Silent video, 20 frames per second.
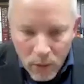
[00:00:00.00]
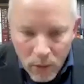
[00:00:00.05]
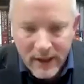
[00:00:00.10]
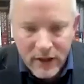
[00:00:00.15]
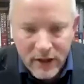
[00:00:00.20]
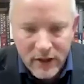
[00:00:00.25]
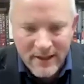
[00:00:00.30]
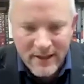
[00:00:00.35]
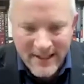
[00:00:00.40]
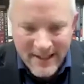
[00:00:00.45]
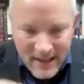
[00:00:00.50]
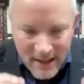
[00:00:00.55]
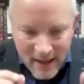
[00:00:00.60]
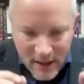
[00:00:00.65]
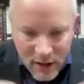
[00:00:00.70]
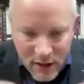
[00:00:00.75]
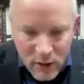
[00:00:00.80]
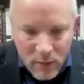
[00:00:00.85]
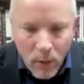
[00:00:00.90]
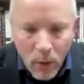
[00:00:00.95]
touches. It's
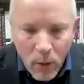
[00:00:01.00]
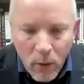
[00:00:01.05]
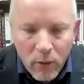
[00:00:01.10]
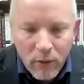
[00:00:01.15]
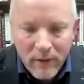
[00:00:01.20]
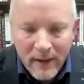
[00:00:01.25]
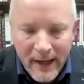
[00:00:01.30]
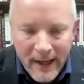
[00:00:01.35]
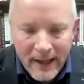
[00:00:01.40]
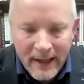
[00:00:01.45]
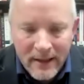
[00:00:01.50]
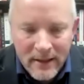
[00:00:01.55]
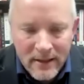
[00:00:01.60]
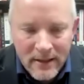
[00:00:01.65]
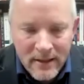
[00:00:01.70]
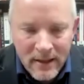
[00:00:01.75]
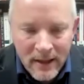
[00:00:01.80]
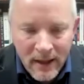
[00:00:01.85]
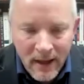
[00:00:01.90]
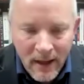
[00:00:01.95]
the small
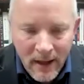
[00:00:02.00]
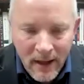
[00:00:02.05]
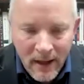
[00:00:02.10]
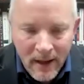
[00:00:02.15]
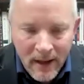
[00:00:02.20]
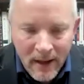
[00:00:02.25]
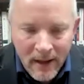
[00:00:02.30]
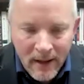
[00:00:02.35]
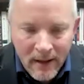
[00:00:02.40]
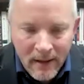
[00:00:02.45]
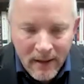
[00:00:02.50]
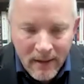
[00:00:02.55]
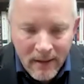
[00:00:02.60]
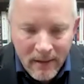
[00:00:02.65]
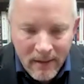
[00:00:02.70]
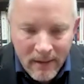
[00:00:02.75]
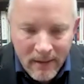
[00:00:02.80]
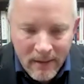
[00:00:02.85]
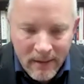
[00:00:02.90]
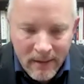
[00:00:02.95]
things
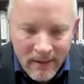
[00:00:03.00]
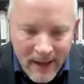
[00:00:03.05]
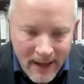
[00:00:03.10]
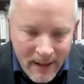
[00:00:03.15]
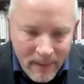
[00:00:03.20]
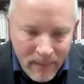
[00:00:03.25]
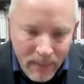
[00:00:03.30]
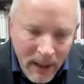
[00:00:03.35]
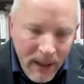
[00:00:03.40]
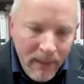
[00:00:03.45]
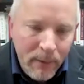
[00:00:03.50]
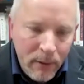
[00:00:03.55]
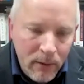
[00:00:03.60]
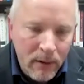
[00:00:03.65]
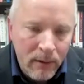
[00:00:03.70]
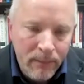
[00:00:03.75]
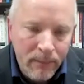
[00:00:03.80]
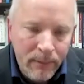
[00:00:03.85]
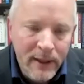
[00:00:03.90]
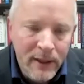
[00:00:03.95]
that
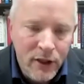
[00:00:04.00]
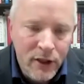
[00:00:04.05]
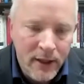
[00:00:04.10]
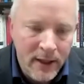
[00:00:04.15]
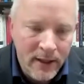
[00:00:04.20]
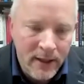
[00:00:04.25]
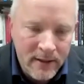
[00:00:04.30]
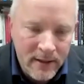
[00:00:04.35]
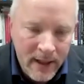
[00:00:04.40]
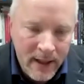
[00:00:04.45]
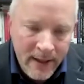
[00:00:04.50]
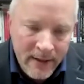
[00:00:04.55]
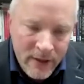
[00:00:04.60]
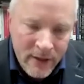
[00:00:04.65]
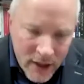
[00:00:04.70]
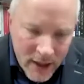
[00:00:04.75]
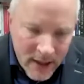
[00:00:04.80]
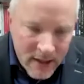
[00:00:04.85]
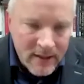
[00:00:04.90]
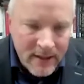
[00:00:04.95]
people appreciate.
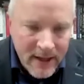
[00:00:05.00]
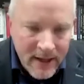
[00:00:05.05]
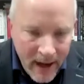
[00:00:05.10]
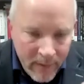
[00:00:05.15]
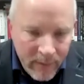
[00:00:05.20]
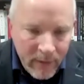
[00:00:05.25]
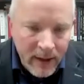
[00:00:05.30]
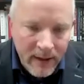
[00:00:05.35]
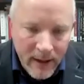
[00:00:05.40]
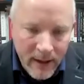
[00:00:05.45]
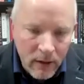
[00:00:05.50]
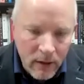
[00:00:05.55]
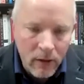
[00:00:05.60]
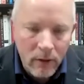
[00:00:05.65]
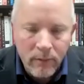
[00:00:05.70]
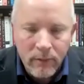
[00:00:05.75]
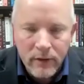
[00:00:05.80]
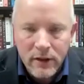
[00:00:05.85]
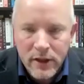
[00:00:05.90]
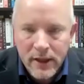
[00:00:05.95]
And just having that
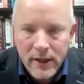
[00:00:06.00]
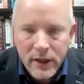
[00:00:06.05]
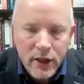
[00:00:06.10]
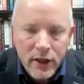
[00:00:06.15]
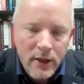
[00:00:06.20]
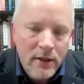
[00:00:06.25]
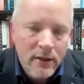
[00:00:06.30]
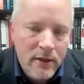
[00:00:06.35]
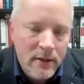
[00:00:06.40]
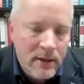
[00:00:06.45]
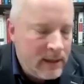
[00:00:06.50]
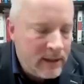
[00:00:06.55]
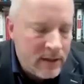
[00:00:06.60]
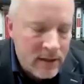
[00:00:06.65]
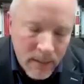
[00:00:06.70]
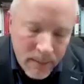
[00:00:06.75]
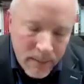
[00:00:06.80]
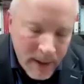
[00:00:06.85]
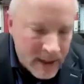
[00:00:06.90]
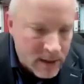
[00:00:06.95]
conversation
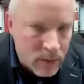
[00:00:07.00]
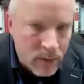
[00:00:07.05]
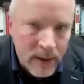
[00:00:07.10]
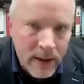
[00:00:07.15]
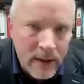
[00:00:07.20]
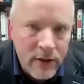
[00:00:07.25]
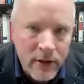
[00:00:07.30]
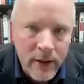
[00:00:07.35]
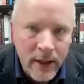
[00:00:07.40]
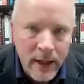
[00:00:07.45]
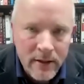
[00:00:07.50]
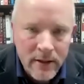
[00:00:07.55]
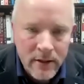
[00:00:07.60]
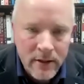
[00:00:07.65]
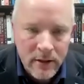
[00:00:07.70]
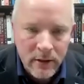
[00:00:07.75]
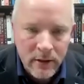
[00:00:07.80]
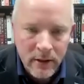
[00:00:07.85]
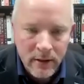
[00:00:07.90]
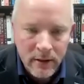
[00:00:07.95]
is the best way to get
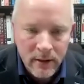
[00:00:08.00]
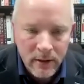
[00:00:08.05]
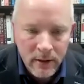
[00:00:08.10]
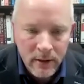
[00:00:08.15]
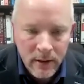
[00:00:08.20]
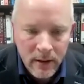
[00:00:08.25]
started.